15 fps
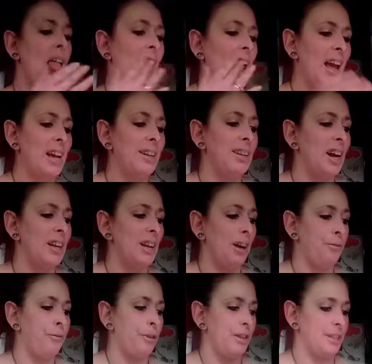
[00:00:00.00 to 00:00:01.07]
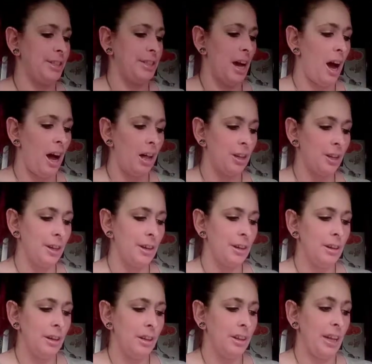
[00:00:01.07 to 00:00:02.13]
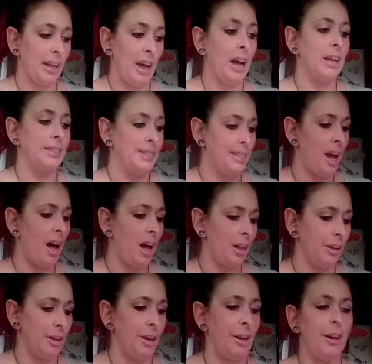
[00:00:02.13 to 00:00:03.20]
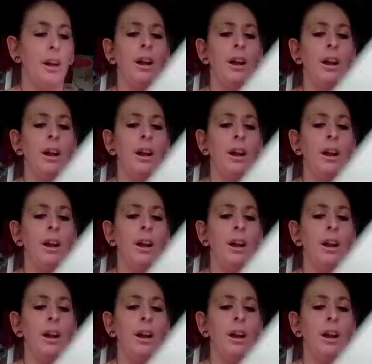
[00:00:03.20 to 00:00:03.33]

and for $1, like $1,